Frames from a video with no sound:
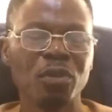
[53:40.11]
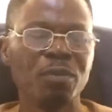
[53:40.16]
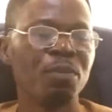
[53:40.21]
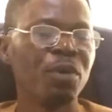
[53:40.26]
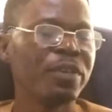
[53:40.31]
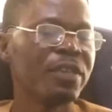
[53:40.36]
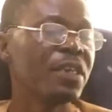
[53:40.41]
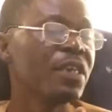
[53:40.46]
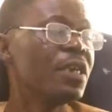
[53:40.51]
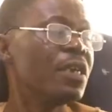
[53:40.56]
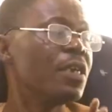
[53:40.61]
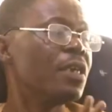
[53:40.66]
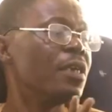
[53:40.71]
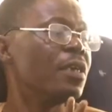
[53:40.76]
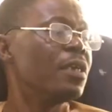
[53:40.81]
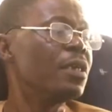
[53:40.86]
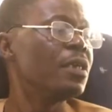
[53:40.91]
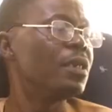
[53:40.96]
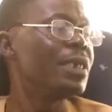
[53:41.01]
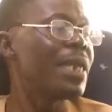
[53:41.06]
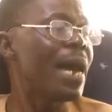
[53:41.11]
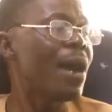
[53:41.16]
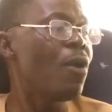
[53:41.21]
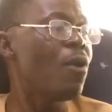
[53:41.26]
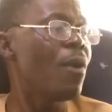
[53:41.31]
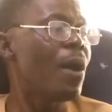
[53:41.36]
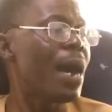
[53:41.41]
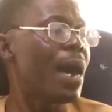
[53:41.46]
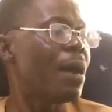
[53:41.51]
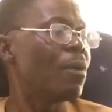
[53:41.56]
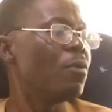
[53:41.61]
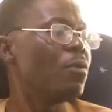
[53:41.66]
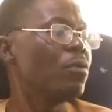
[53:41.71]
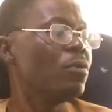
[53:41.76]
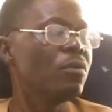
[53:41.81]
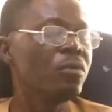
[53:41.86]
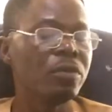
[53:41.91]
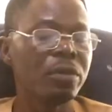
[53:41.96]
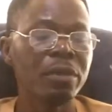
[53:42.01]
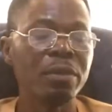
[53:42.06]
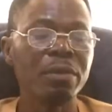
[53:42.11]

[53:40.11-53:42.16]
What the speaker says: But now I will